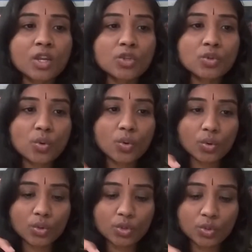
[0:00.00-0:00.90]
So
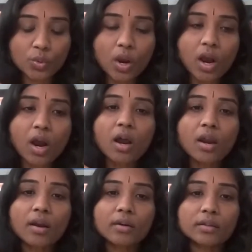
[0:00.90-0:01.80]
you
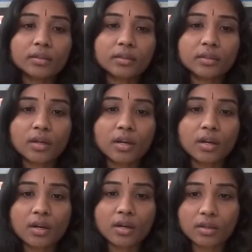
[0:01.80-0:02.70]
are
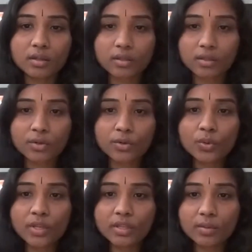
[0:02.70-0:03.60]

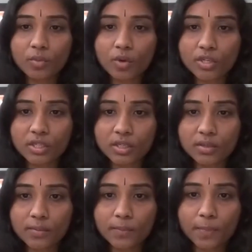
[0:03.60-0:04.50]
ruling the body.